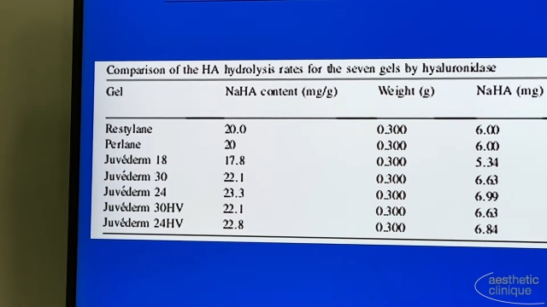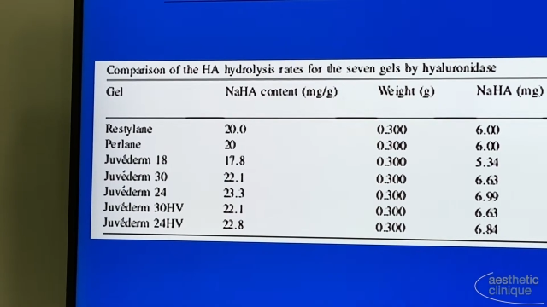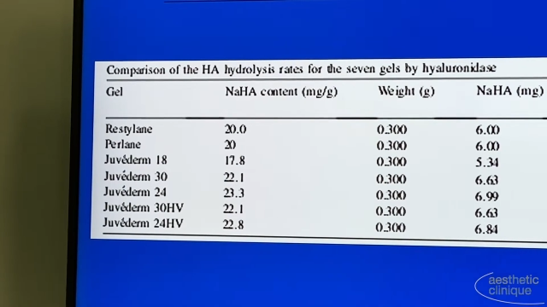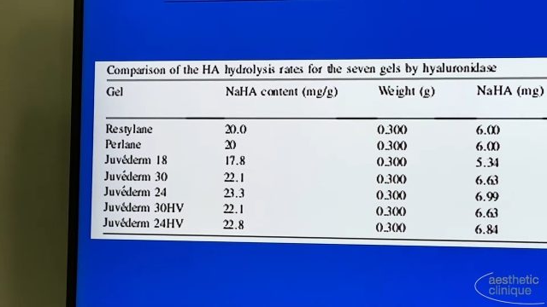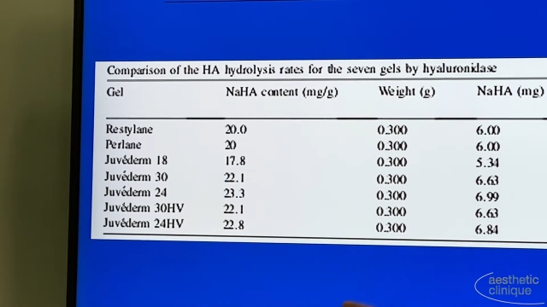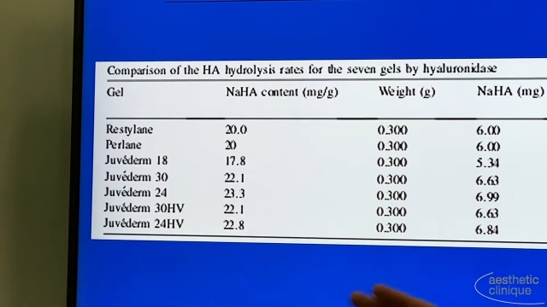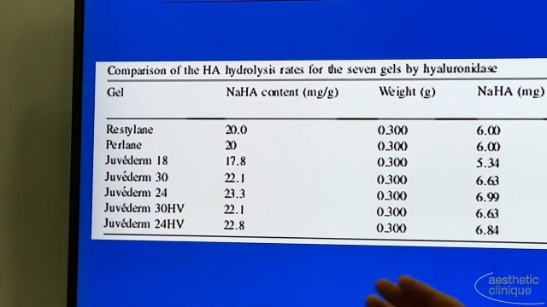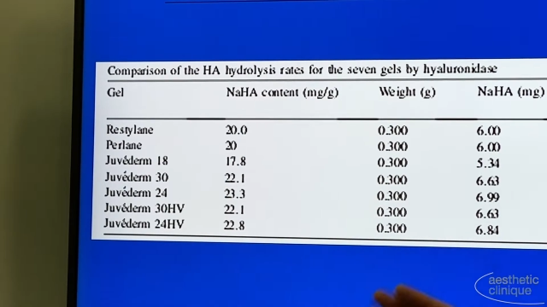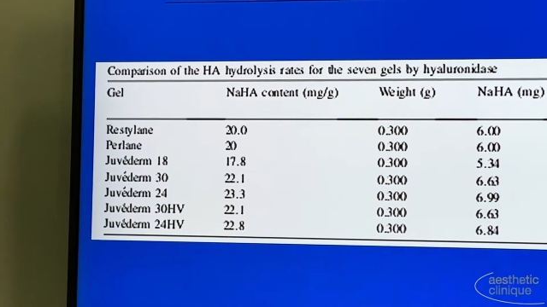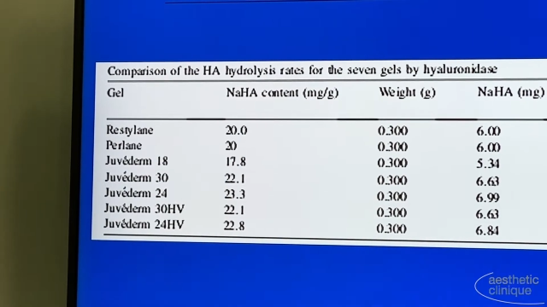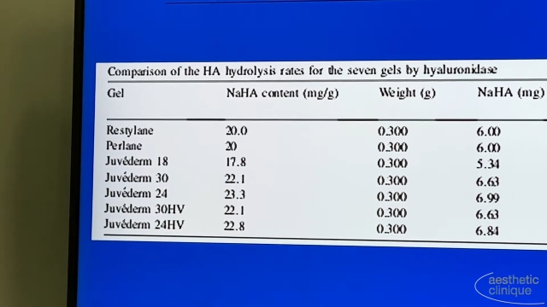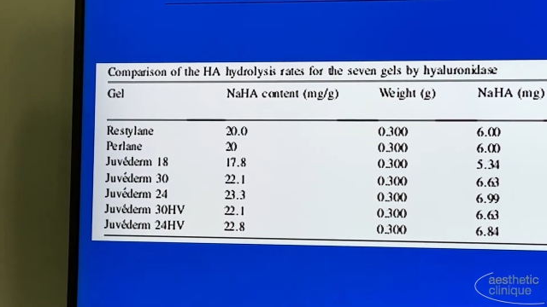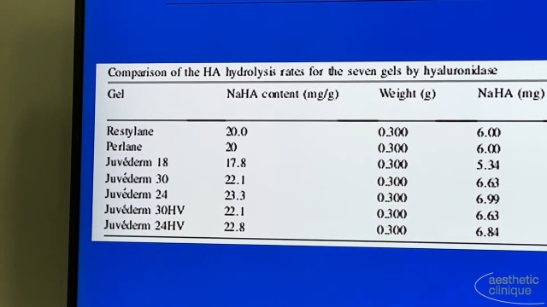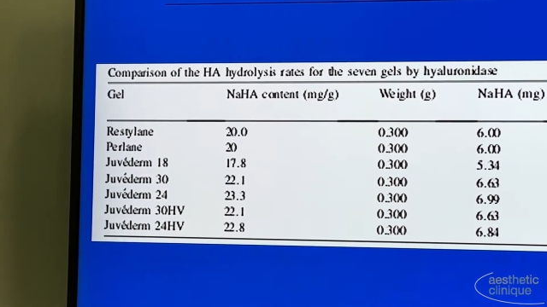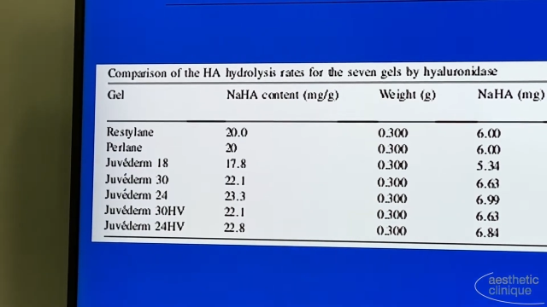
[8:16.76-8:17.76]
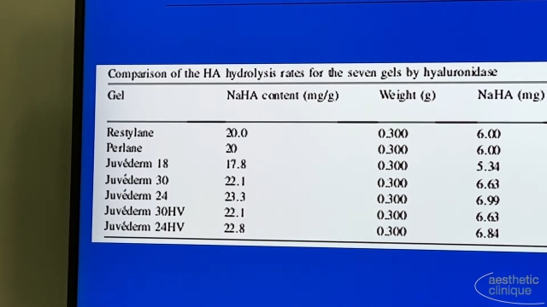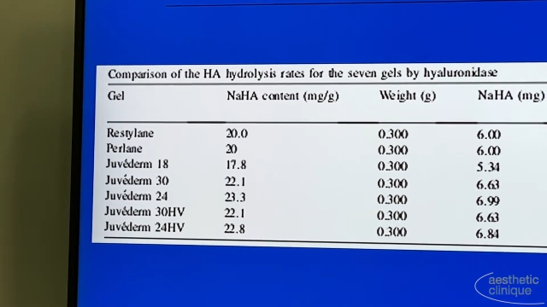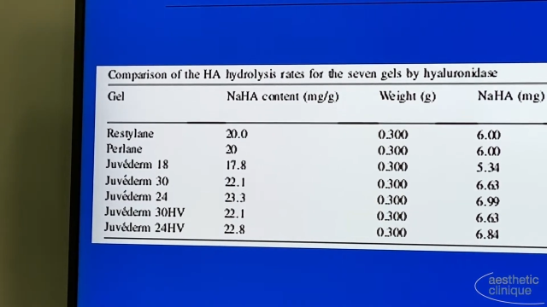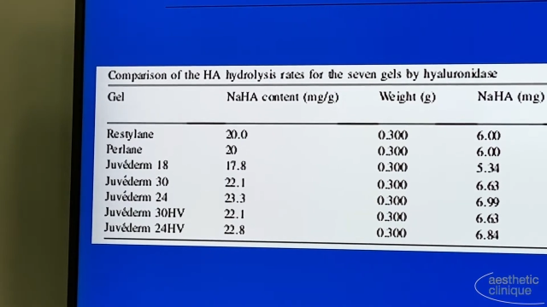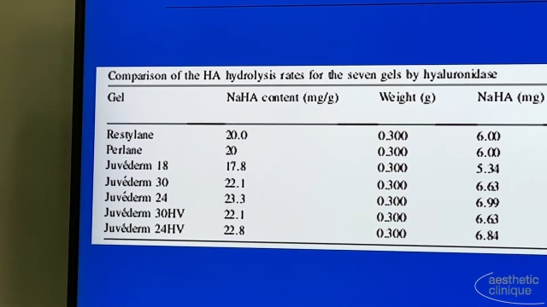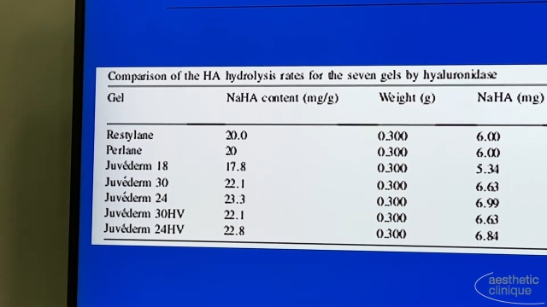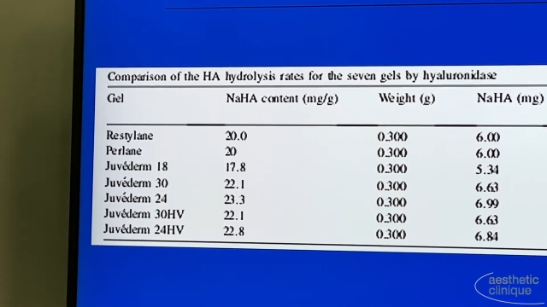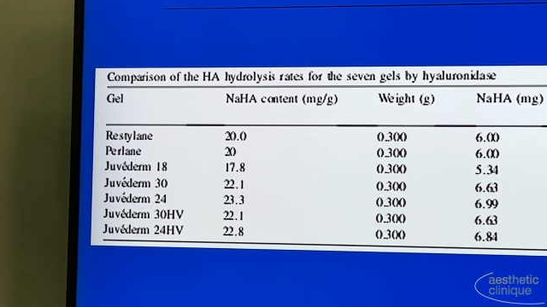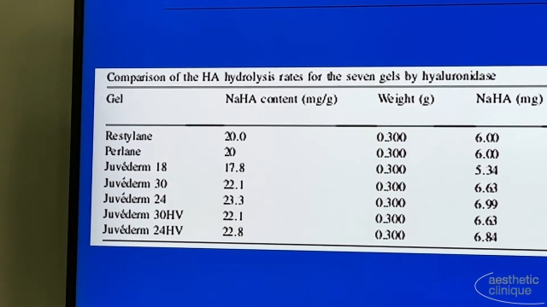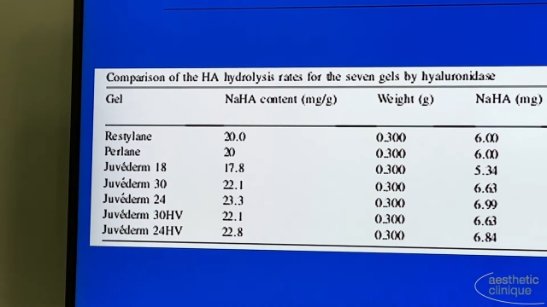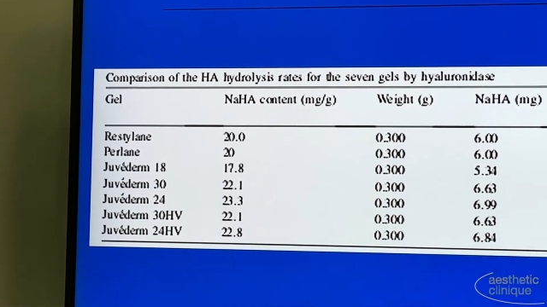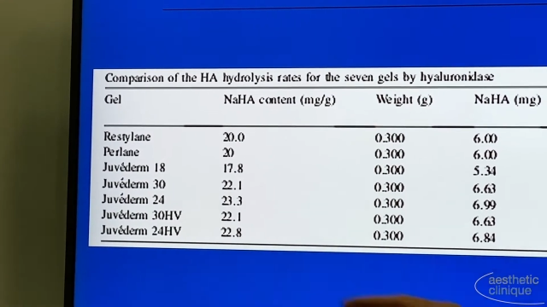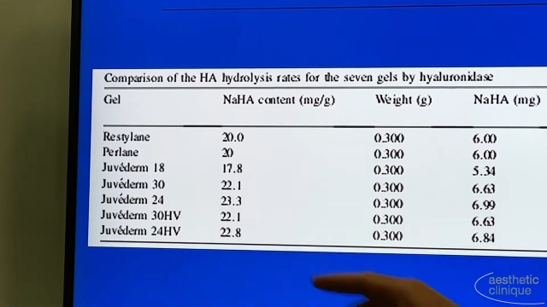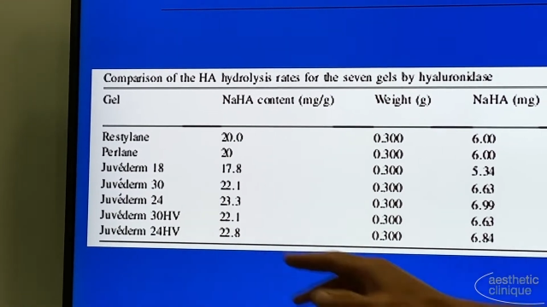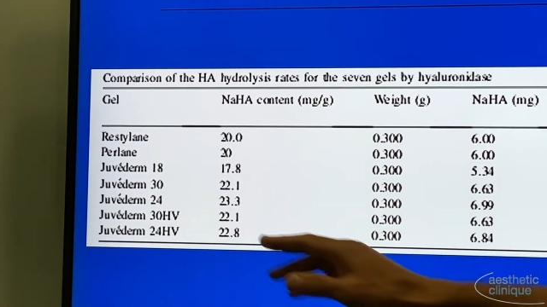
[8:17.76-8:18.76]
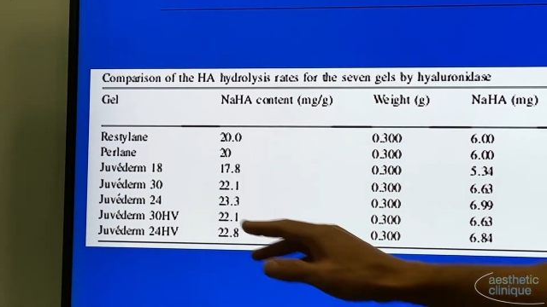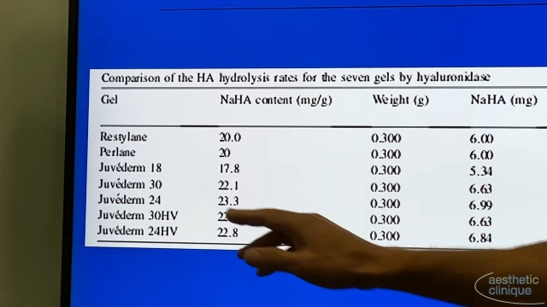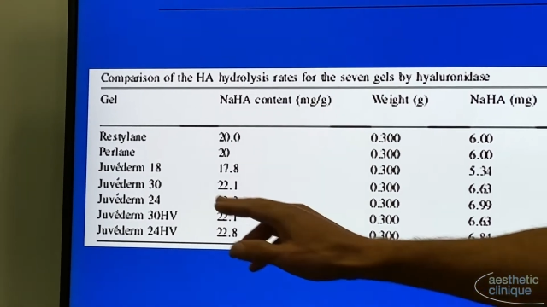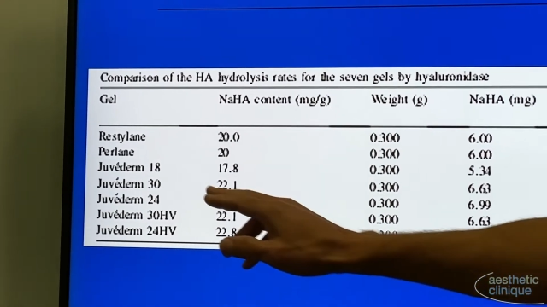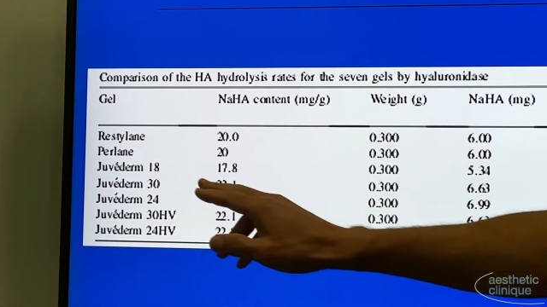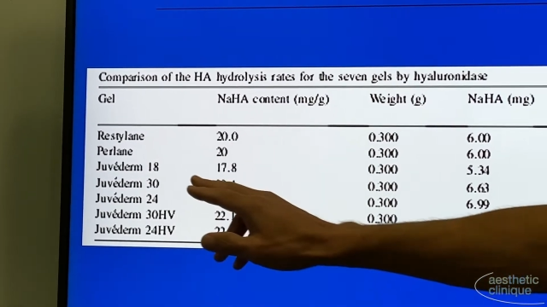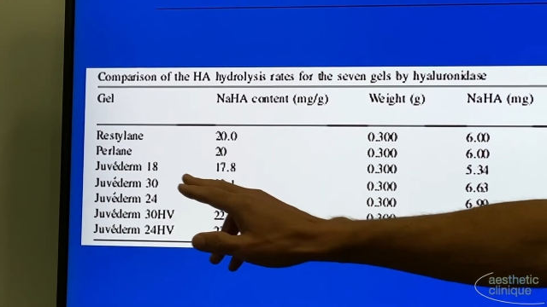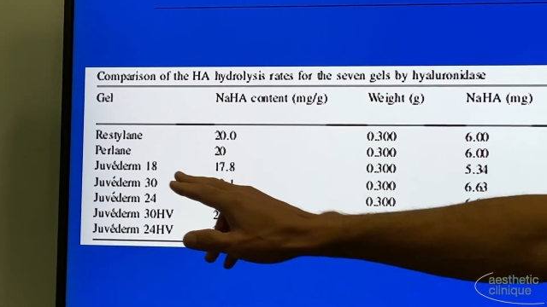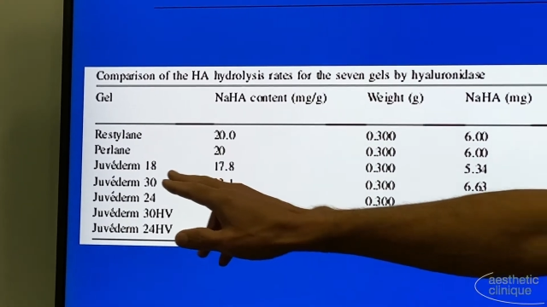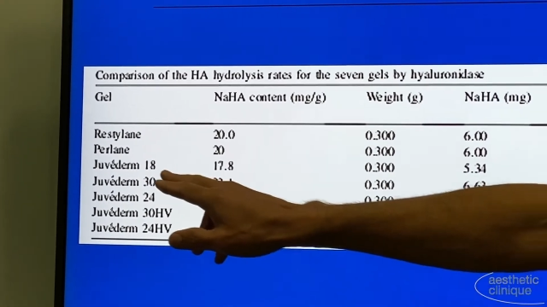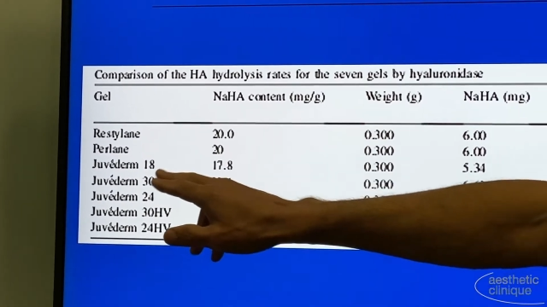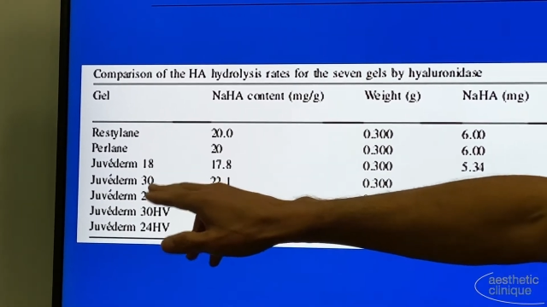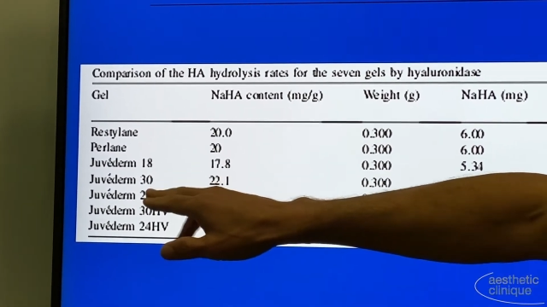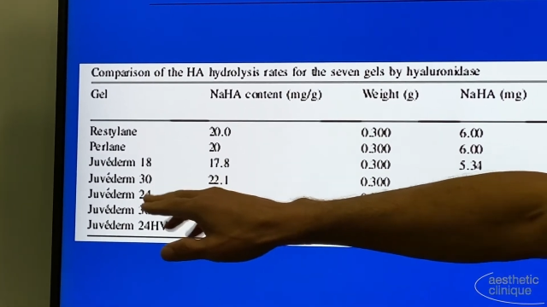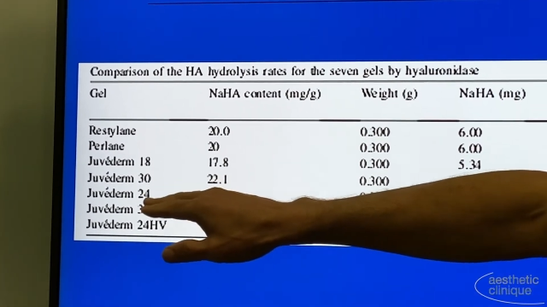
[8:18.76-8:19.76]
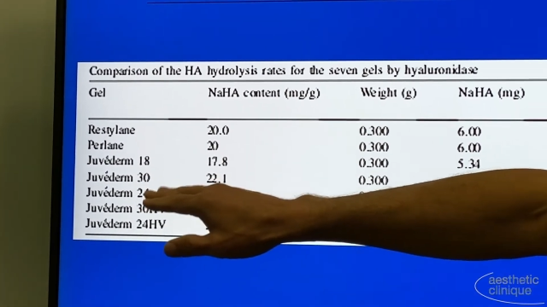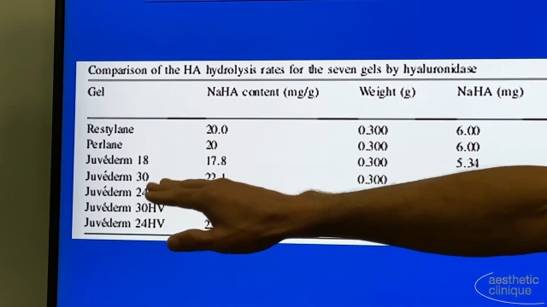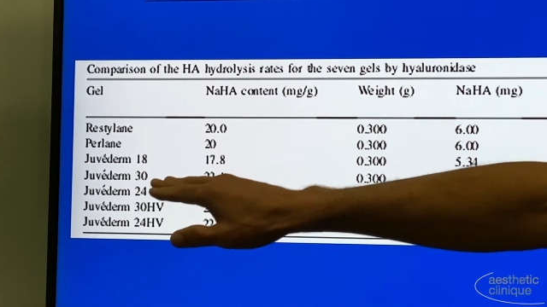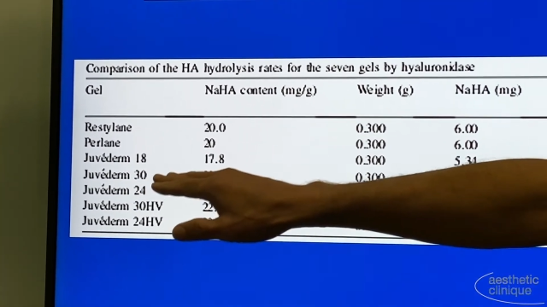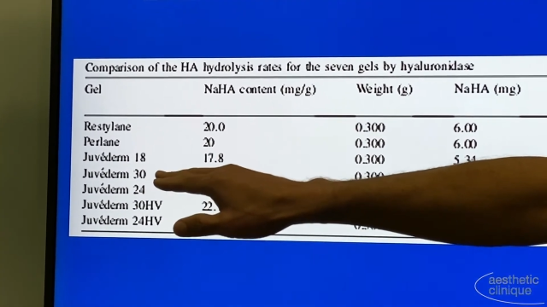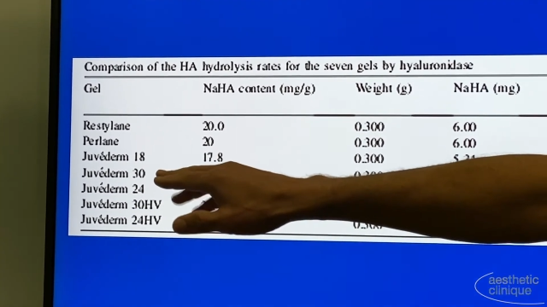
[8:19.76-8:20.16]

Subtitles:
[unreadable: no face in view]